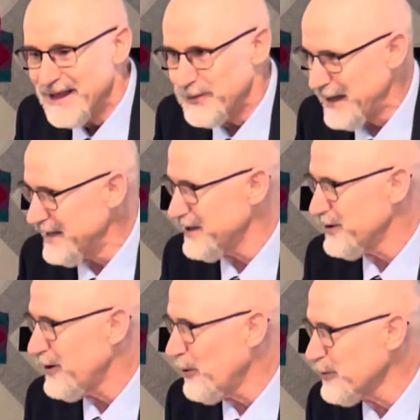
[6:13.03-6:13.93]
They
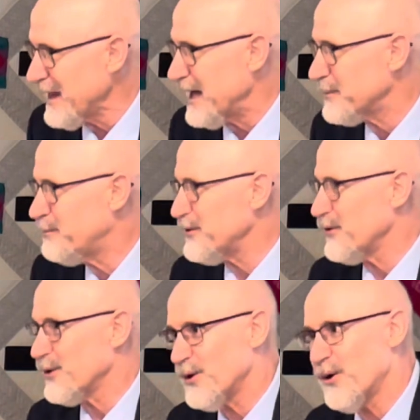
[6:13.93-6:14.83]
didn't know that, but
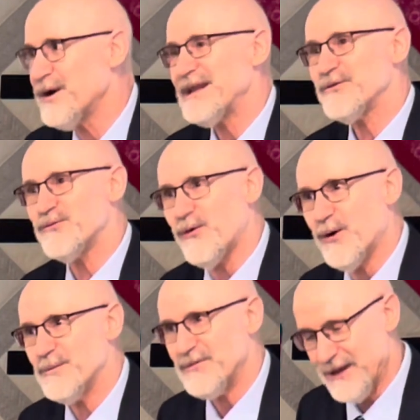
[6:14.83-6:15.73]
the Lord
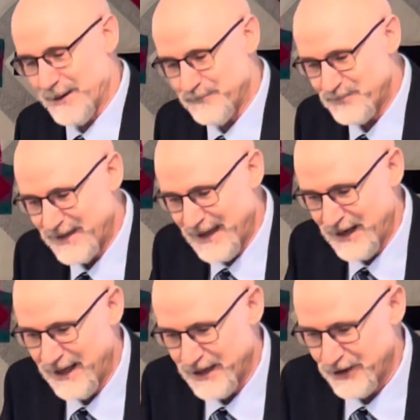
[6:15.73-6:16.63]
informed them
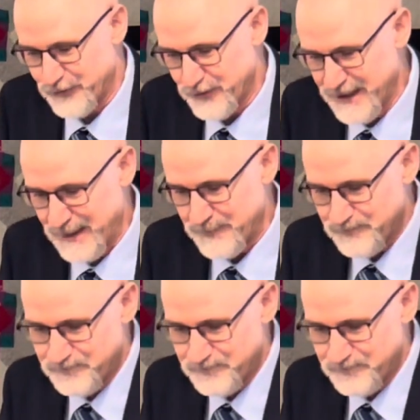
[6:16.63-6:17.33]
in a dream.